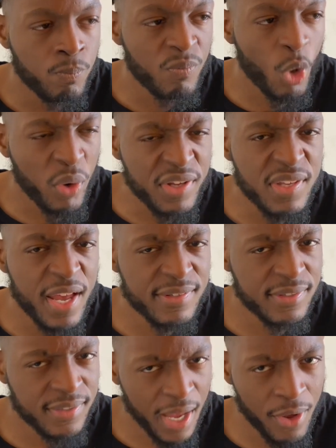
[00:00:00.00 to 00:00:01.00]
What does that
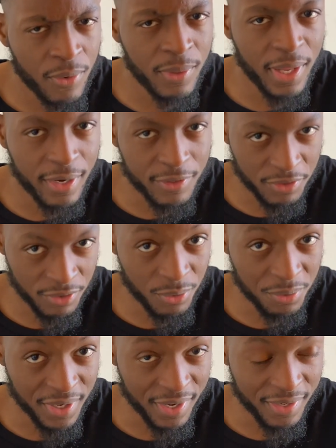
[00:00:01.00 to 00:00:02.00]
sound like to
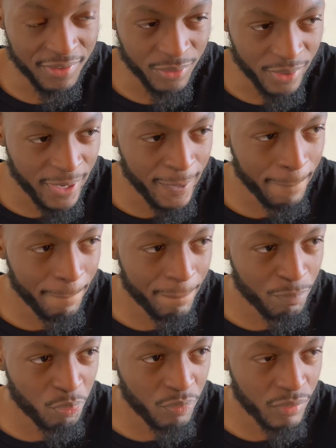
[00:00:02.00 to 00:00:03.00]
you guys, right?
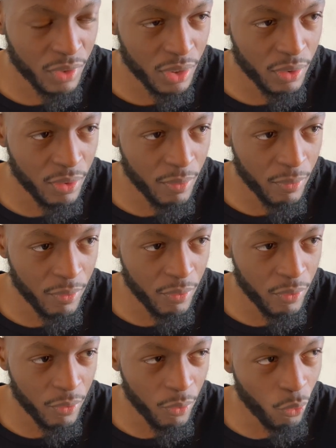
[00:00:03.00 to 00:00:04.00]

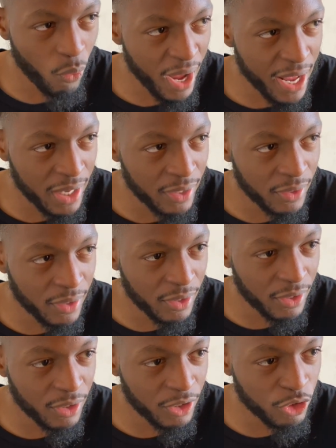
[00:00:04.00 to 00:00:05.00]
When
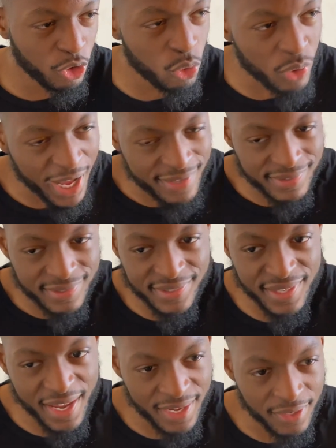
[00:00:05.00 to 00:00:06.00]
you got
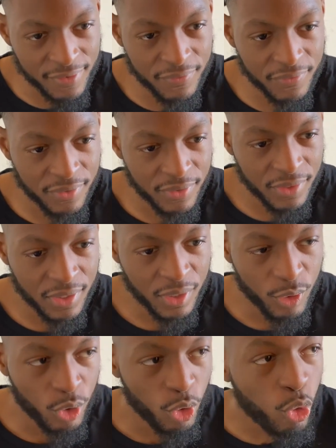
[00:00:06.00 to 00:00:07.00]
saved,
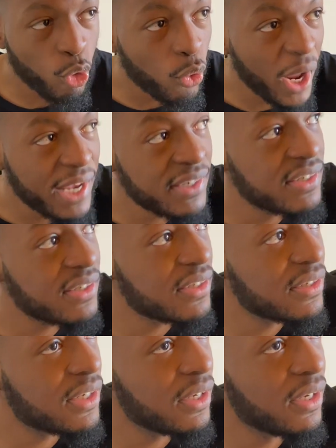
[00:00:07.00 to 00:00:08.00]
Christ